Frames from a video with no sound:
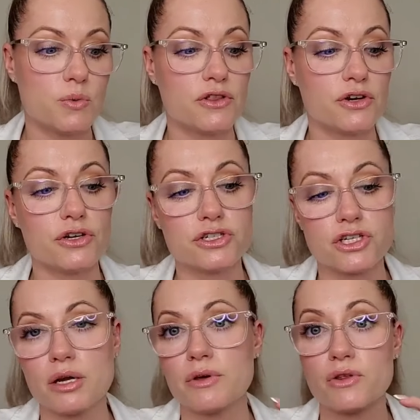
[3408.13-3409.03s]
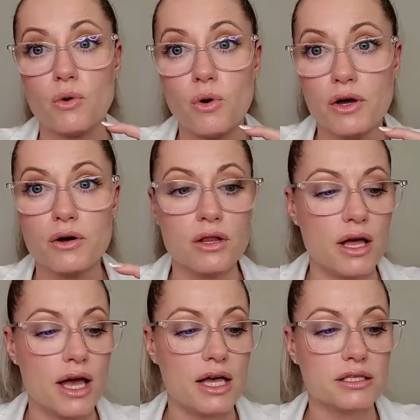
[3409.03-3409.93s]
whether you're starting with an oil
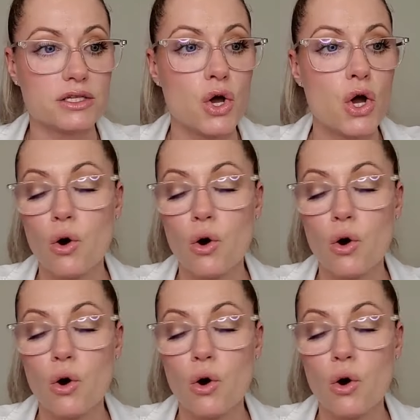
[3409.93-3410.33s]
cleanse